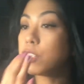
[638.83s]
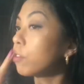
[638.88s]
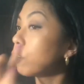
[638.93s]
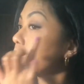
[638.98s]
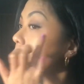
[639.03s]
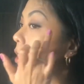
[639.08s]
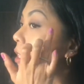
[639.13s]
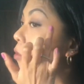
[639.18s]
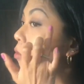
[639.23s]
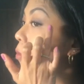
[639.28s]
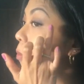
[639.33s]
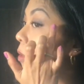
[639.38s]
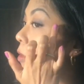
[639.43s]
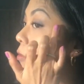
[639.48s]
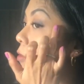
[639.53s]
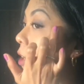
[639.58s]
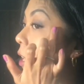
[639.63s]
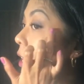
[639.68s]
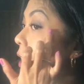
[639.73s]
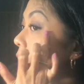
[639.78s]
For me, it would be
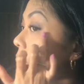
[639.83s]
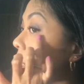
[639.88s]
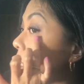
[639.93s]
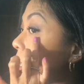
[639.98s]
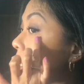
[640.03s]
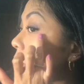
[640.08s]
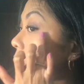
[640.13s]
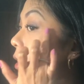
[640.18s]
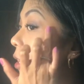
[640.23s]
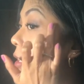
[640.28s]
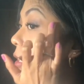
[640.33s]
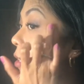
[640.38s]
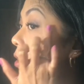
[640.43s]
right here,